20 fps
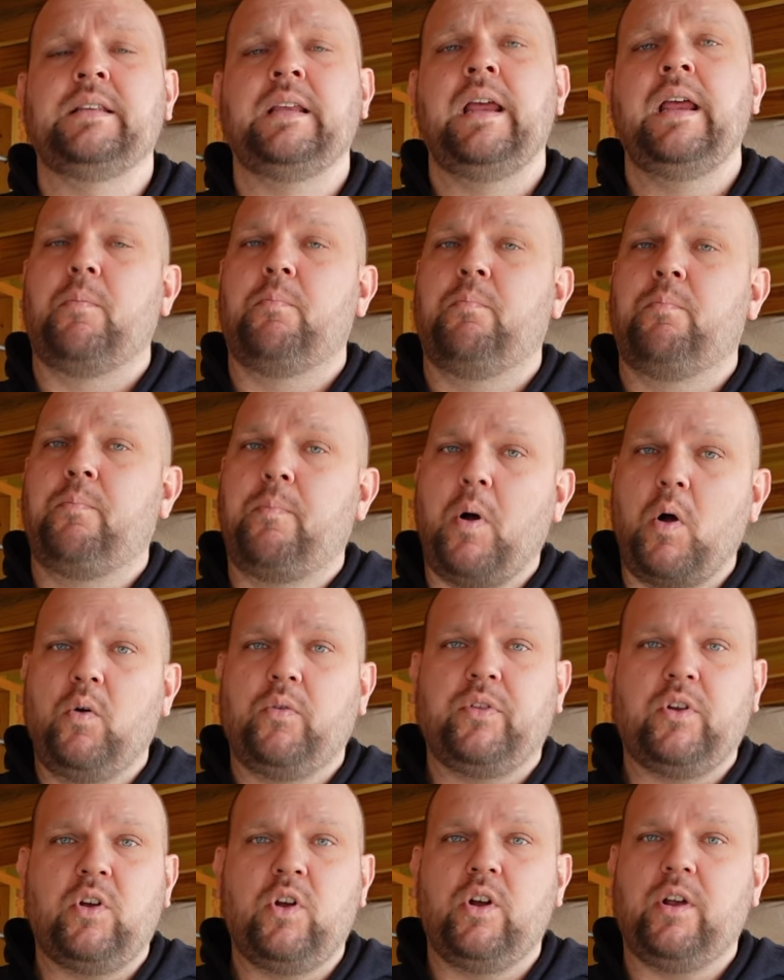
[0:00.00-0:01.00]
They're
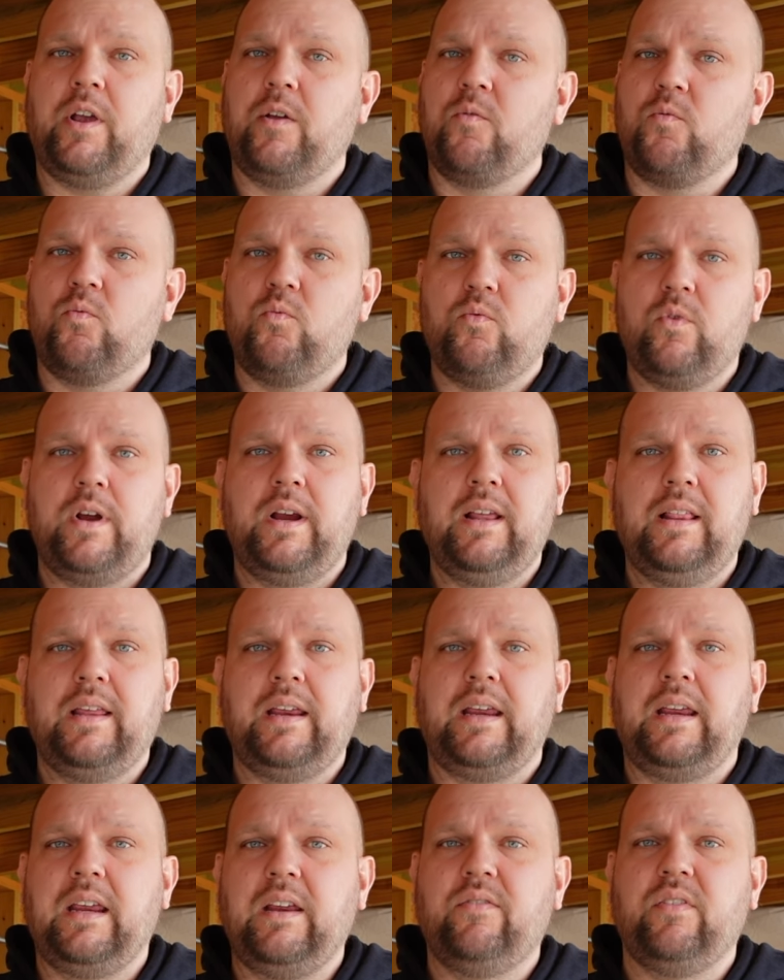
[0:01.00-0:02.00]
both cooking
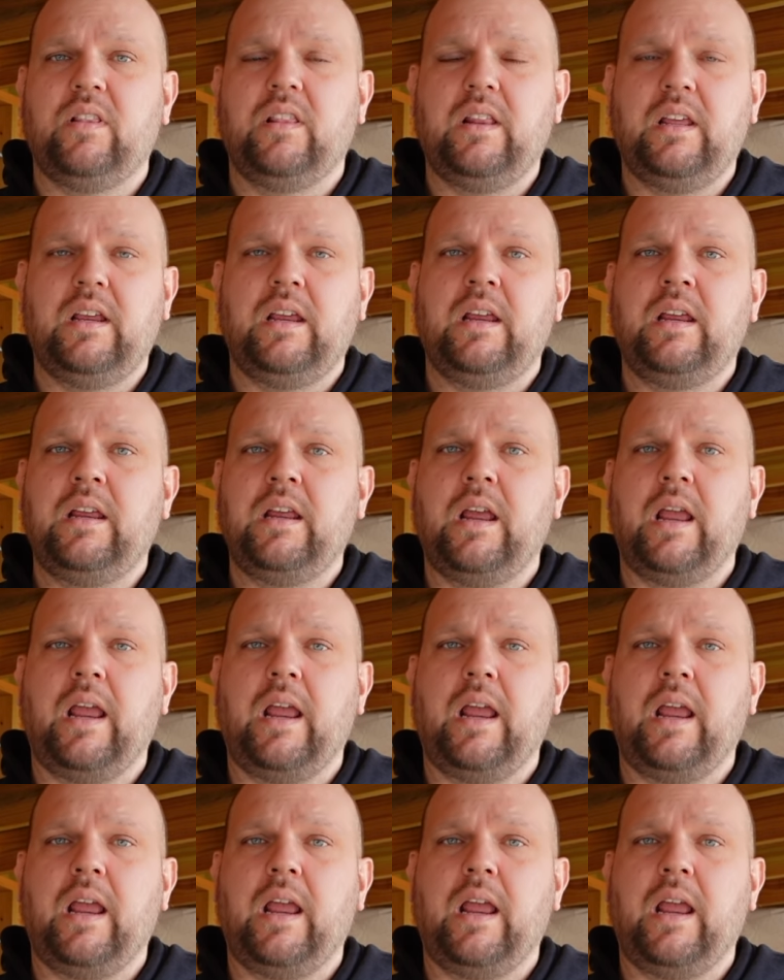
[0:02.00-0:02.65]
really evenly